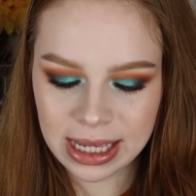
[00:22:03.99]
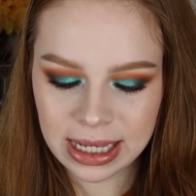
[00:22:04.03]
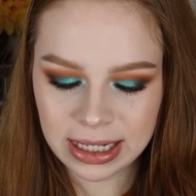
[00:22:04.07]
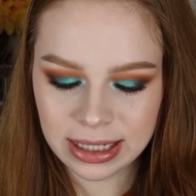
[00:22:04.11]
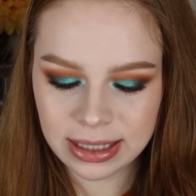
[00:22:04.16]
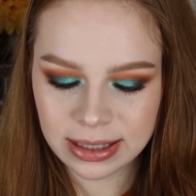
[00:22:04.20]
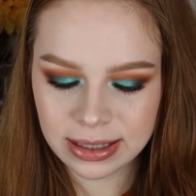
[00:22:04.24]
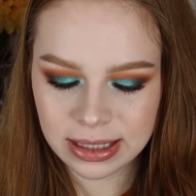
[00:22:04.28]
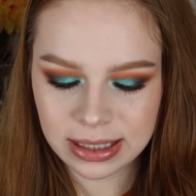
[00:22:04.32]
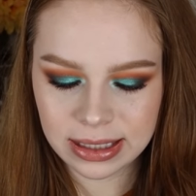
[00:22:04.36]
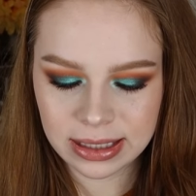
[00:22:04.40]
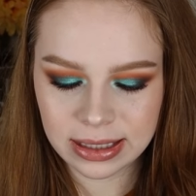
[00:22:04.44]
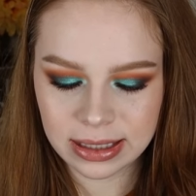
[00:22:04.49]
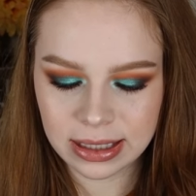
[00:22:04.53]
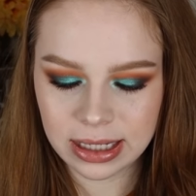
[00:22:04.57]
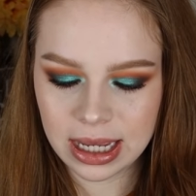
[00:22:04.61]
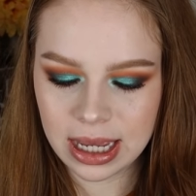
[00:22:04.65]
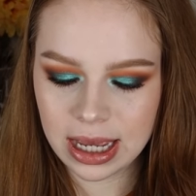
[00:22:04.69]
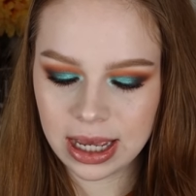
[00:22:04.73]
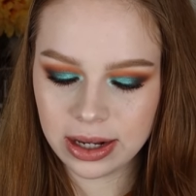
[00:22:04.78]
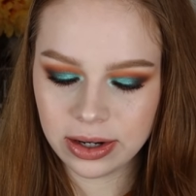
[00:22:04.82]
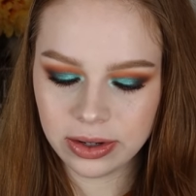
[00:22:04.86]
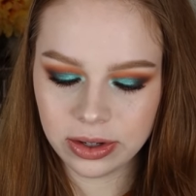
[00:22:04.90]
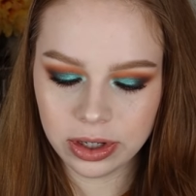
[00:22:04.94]
and
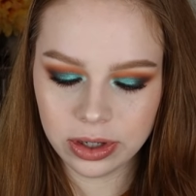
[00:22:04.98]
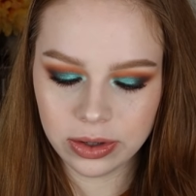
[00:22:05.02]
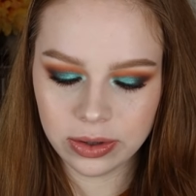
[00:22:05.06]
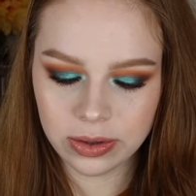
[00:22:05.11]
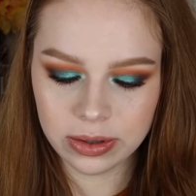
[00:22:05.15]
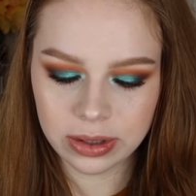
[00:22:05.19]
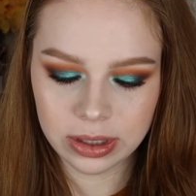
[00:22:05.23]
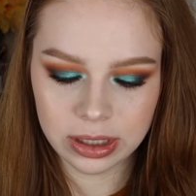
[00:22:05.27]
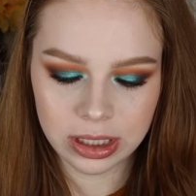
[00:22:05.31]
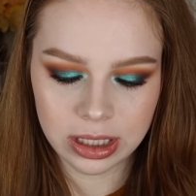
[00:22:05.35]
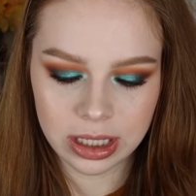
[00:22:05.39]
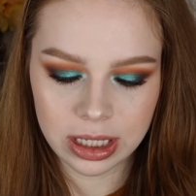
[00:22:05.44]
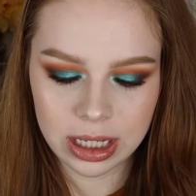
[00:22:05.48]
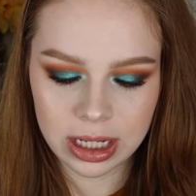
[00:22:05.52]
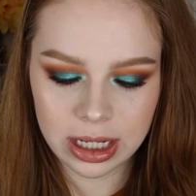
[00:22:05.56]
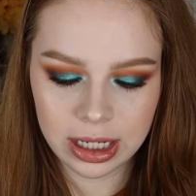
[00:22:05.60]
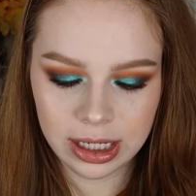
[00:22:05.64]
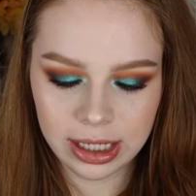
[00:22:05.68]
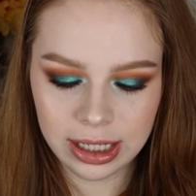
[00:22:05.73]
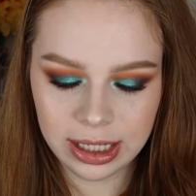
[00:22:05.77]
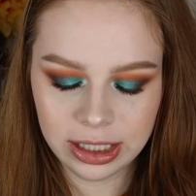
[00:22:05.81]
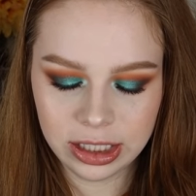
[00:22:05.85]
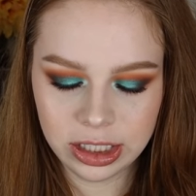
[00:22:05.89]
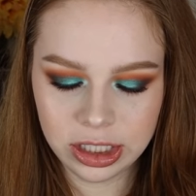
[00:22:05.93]
I don't know.
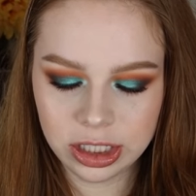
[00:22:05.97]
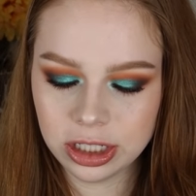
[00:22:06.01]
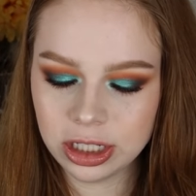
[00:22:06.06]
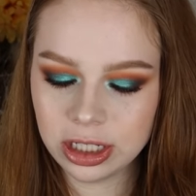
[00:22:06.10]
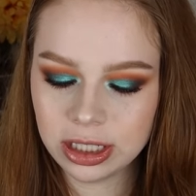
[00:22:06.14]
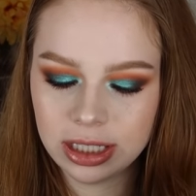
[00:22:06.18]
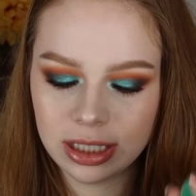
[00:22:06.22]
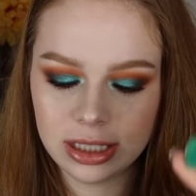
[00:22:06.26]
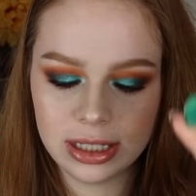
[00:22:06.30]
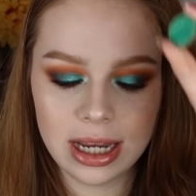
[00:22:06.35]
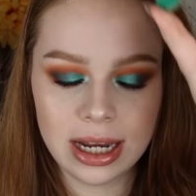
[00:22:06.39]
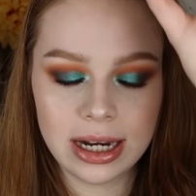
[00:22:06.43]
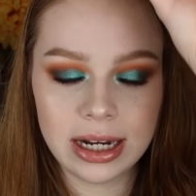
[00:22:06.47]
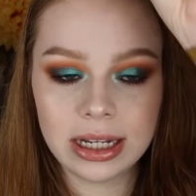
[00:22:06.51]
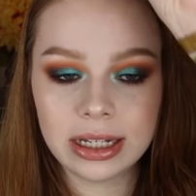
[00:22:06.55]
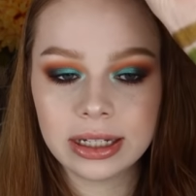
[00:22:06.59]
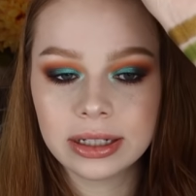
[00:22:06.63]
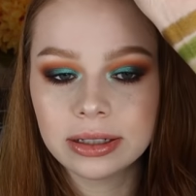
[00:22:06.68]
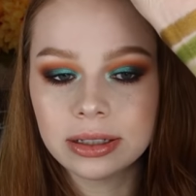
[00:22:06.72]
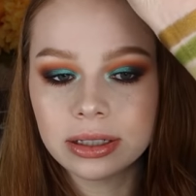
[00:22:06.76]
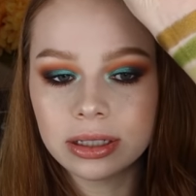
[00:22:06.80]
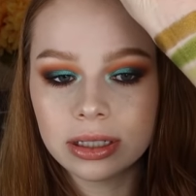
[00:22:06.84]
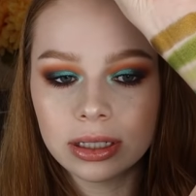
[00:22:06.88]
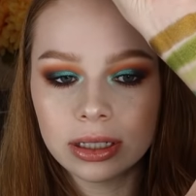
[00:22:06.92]
It's just
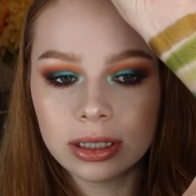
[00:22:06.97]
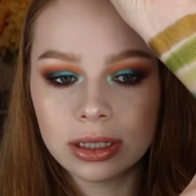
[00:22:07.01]
stunning.